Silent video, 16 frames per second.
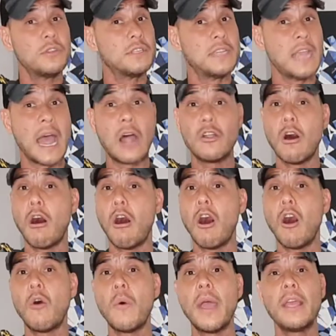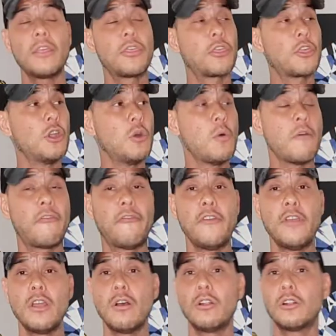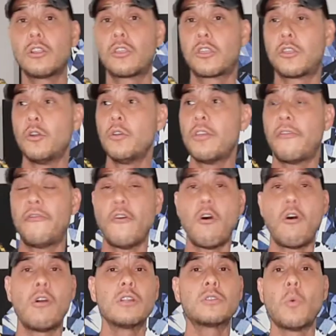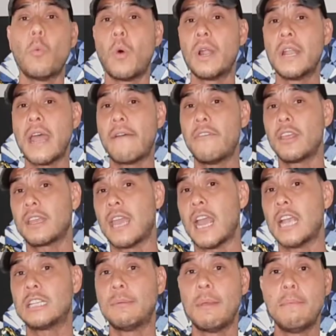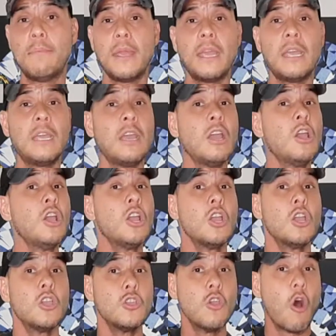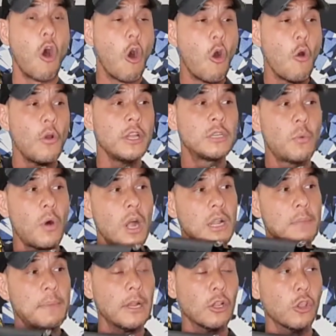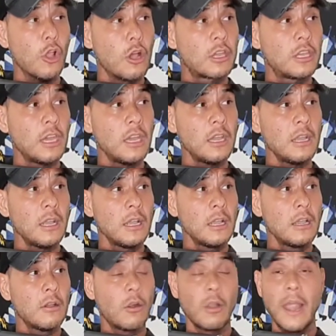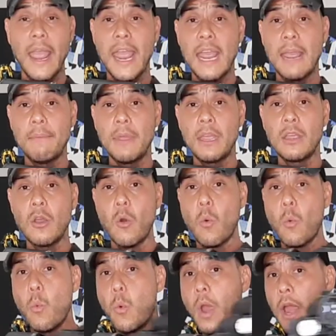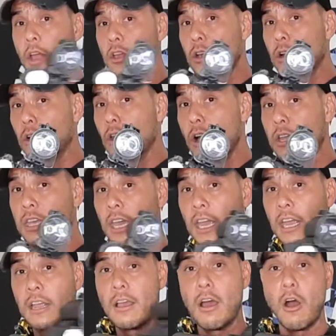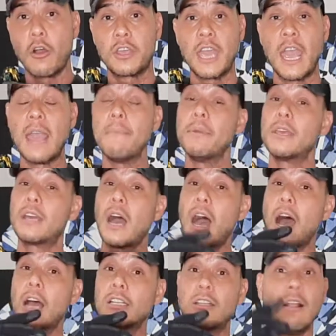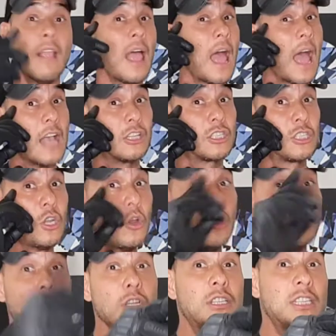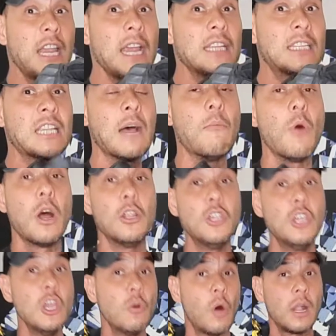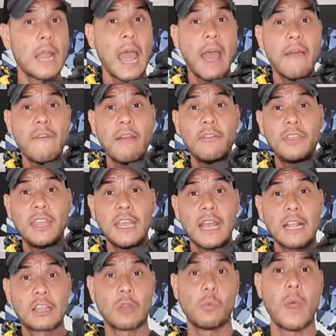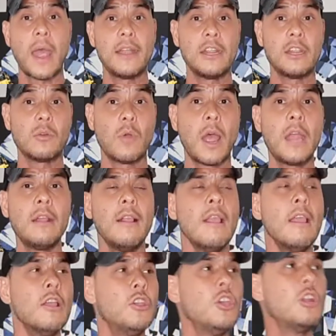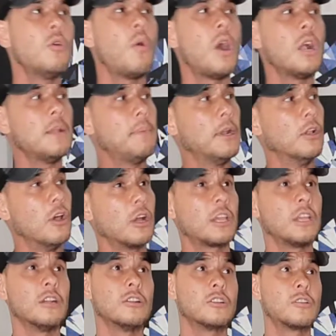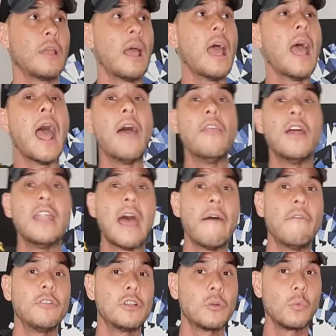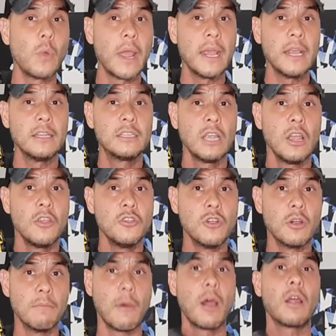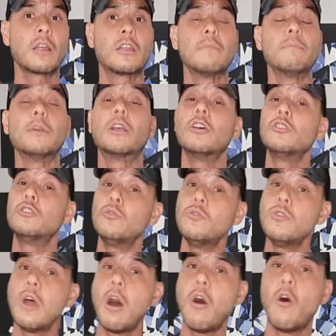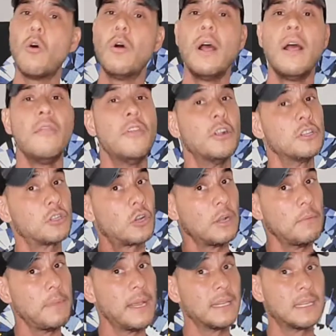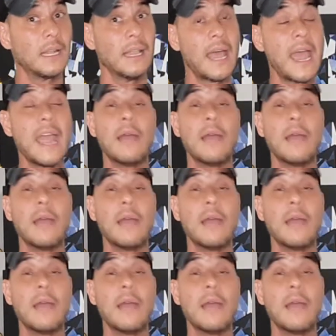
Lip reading: Down a hallway, through a field, through the forest, whatever the case may be, you always want to be looking or aiming where you're looking, okay? Because as soon as you see someone, you want to have everything at the ready, right? You don't want to be looking and then having to raise your marker because you know there's going to be a delay.